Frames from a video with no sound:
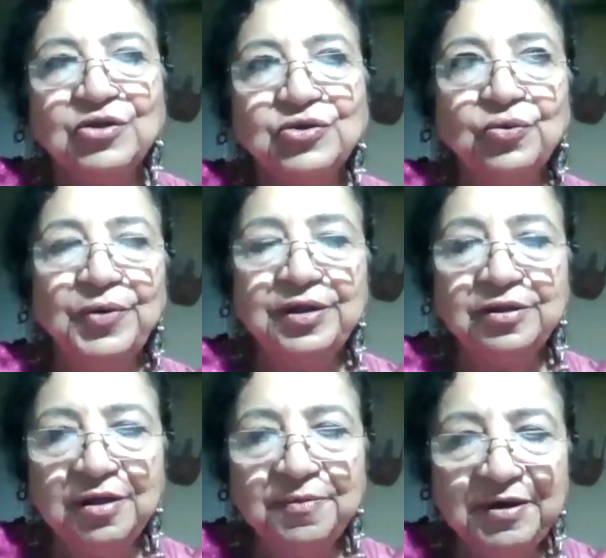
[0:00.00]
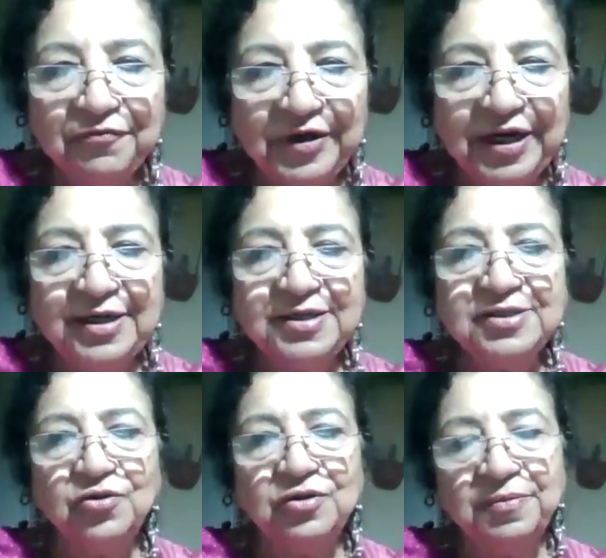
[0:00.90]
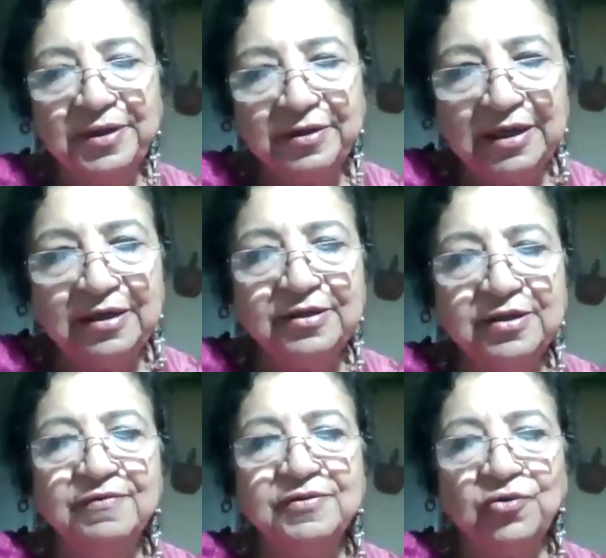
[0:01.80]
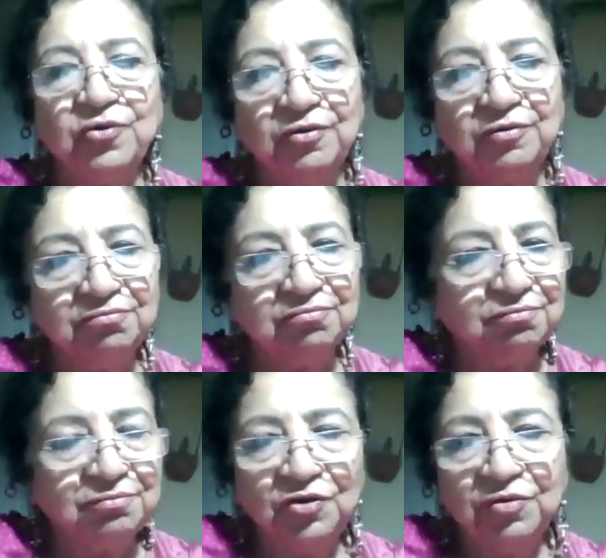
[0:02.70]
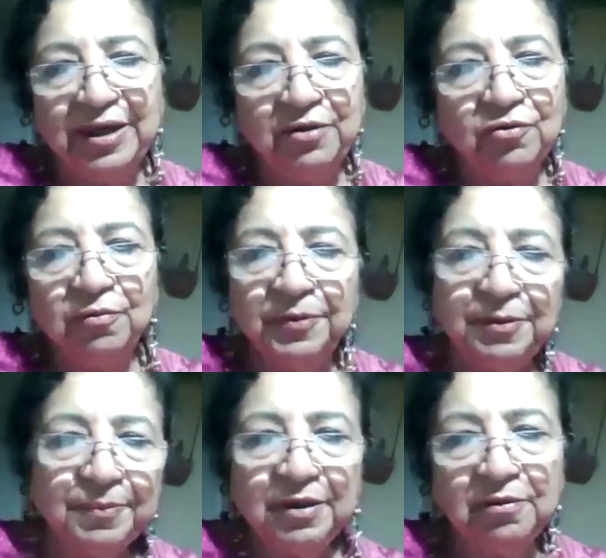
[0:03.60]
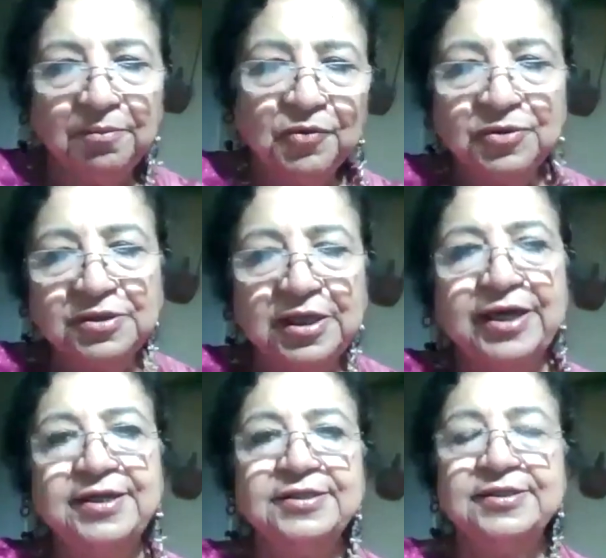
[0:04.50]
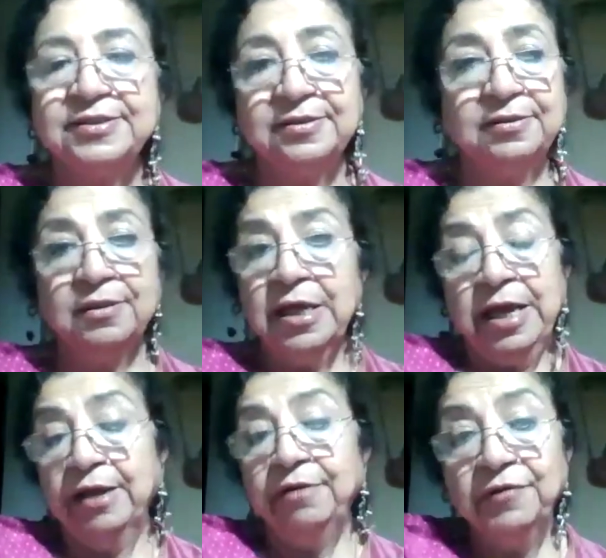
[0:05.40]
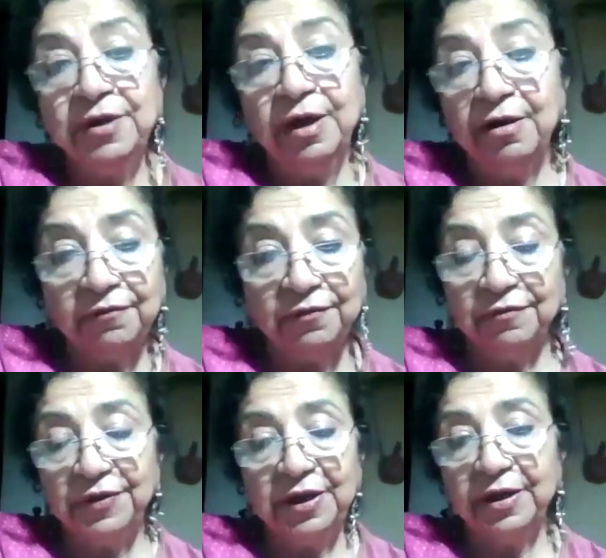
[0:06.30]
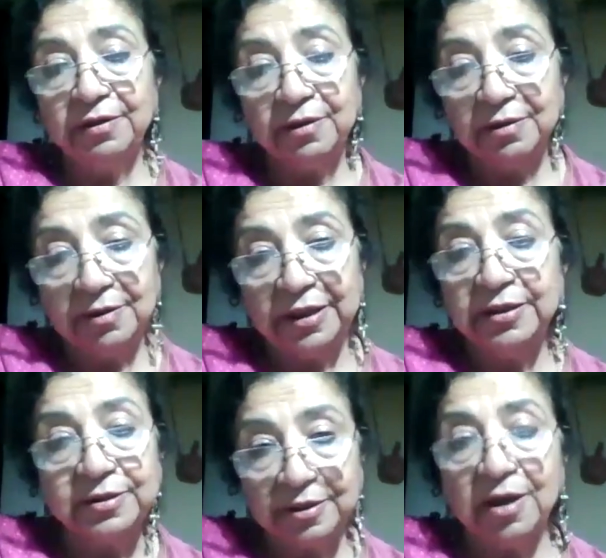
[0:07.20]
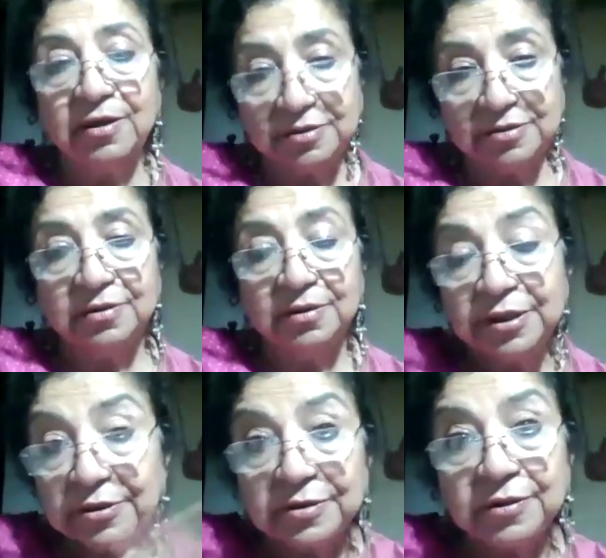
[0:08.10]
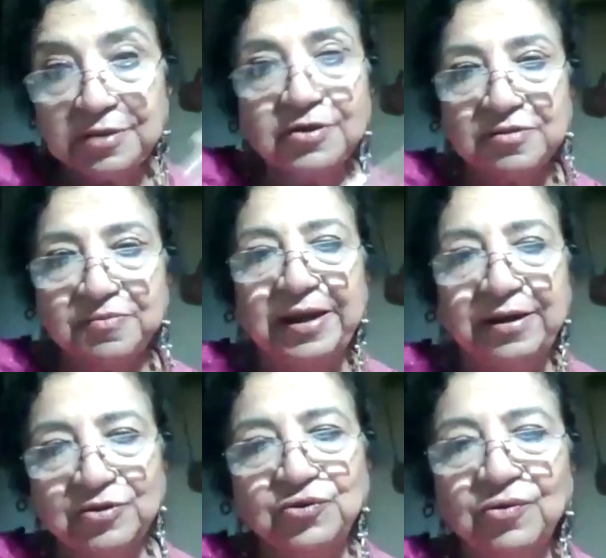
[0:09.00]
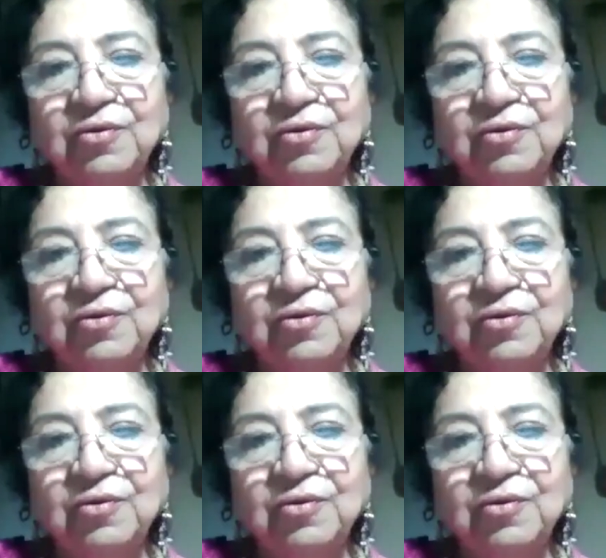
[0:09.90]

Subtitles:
So whether they're my friends or they're my relatives, or my own people on both sides, and we had an intercaste, interreligious marriage,